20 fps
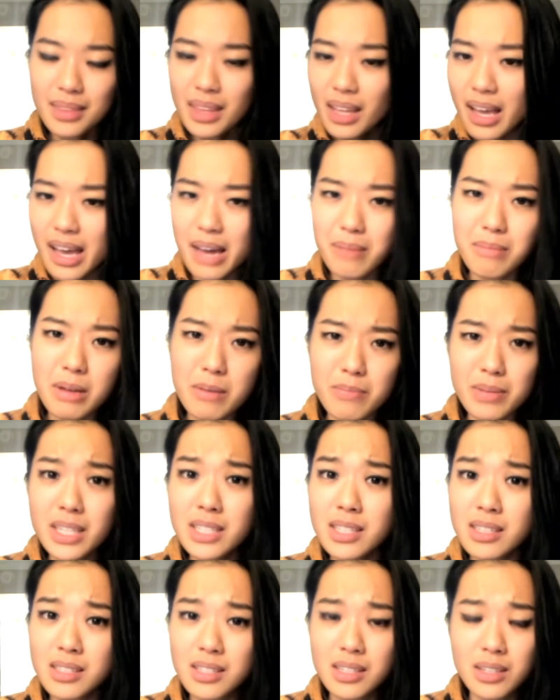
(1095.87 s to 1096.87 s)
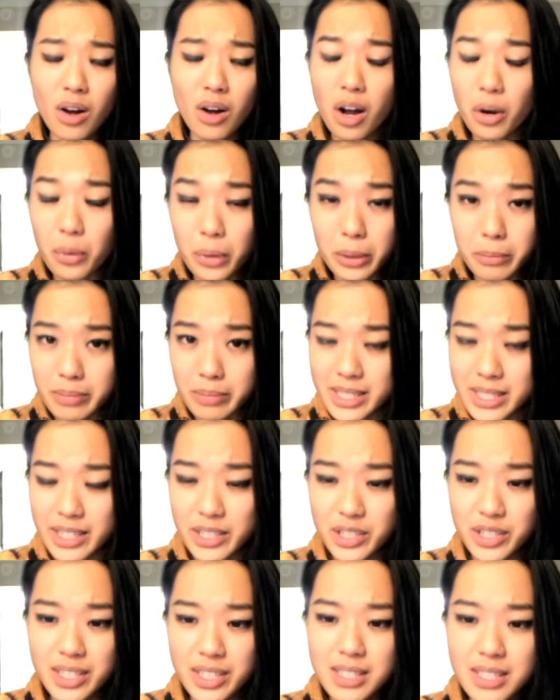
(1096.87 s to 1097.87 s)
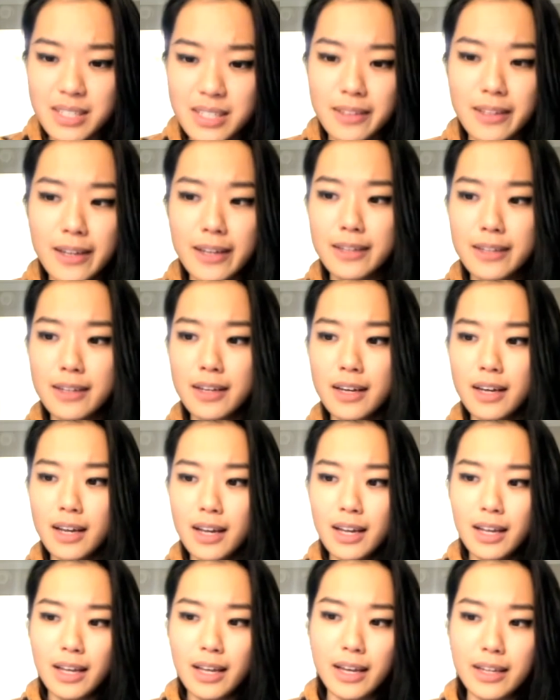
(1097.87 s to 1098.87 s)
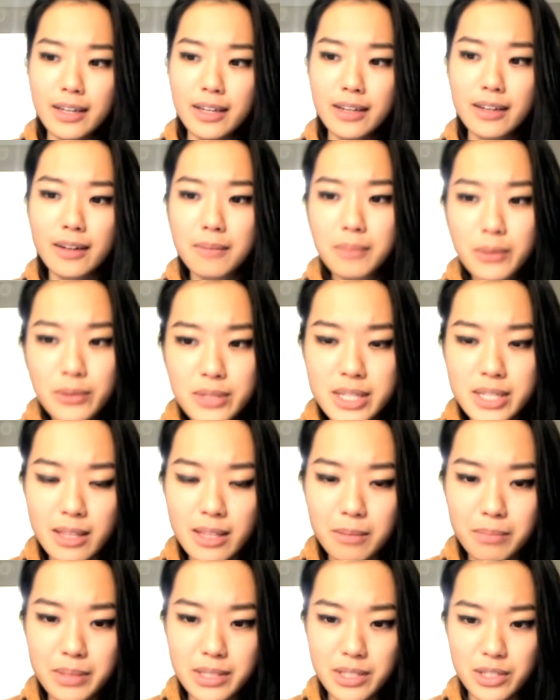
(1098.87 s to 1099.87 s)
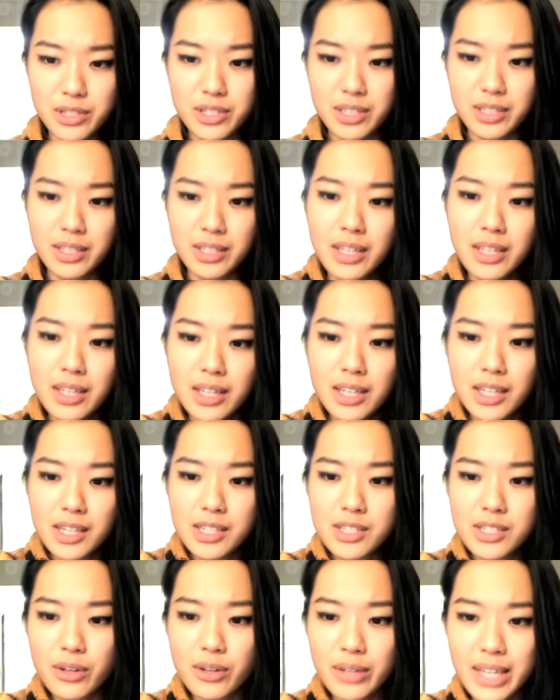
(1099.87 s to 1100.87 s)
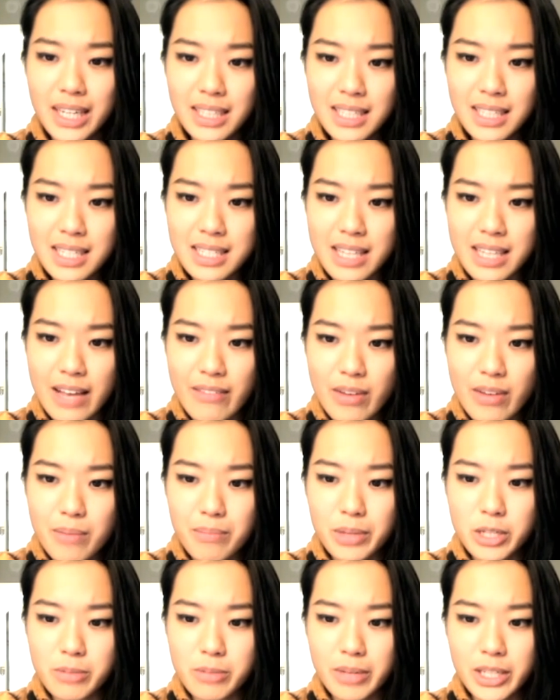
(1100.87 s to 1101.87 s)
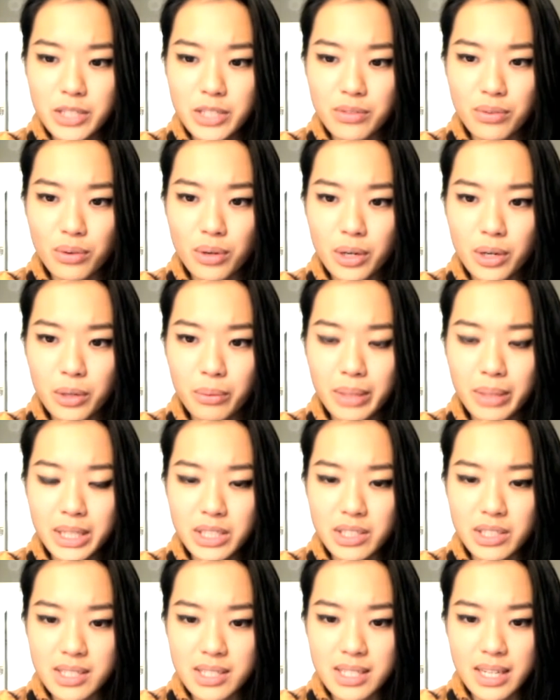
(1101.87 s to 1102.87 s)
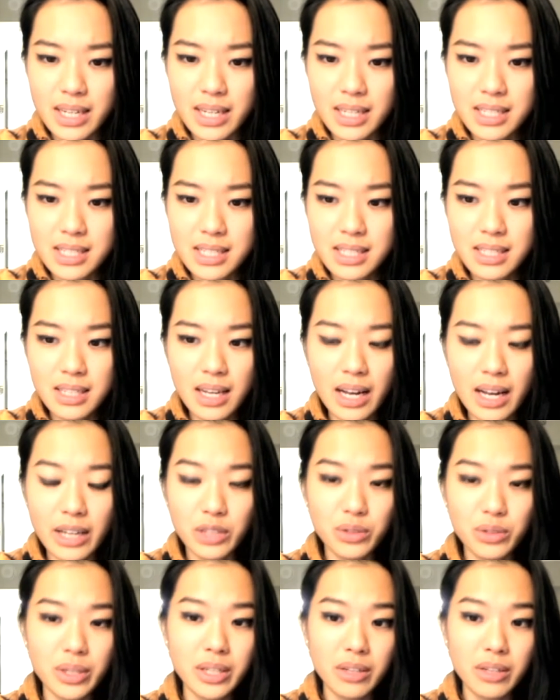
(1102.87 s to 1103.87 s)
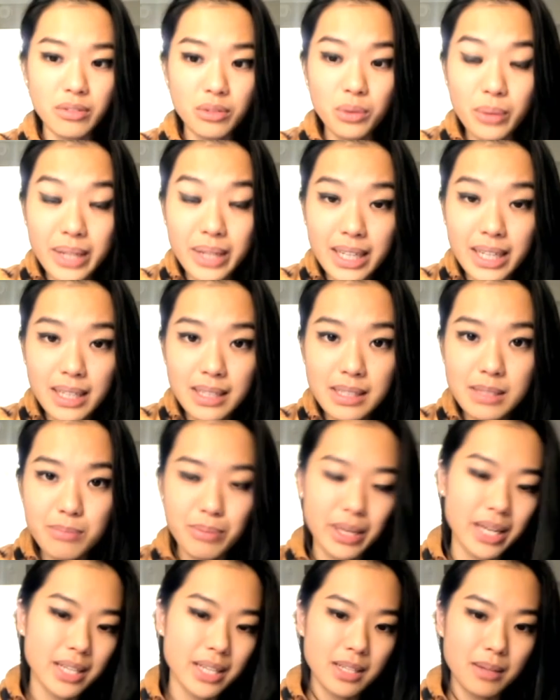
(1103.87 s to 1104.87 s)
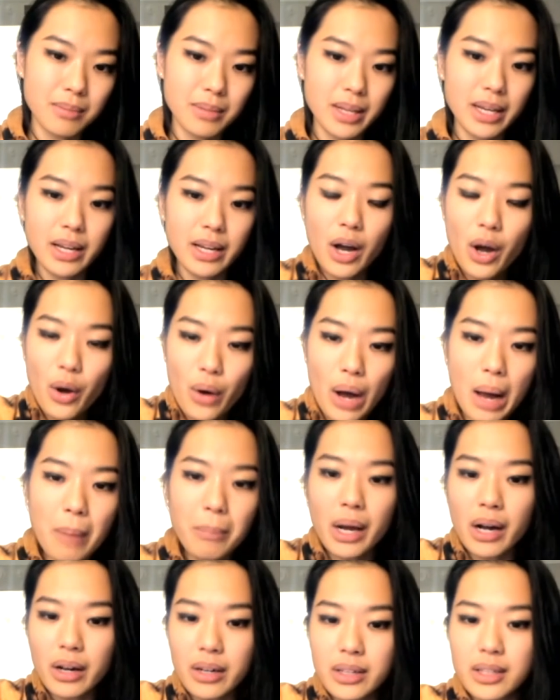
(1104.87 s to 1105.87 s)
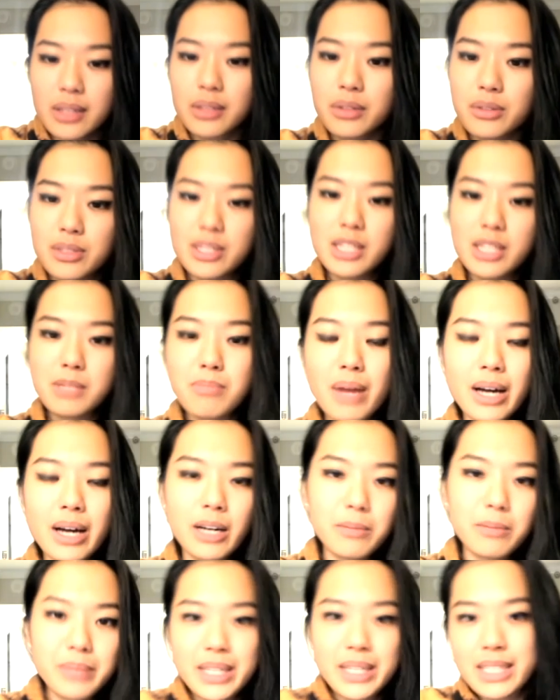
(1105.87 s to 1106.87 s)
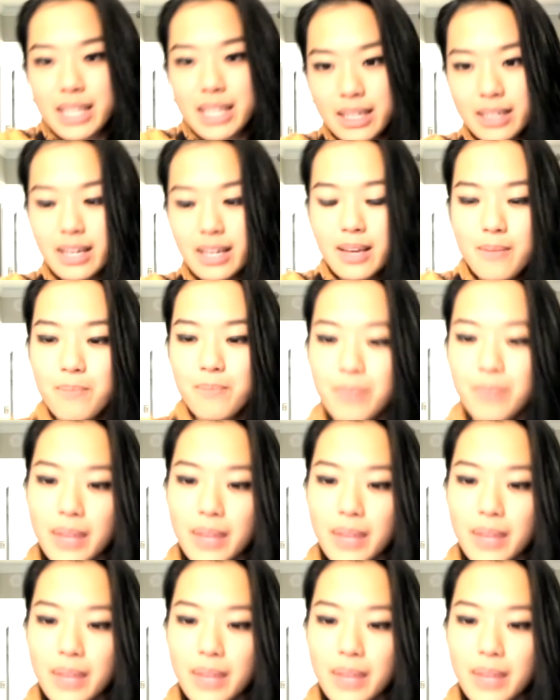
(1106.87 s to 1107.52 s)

had my pieces in awkward positions, and then ended up losing the position. So king d7, bishop h4, queen g6. I trade off queens because I'm like, oh, I'm not going to lose this minor piece endgame.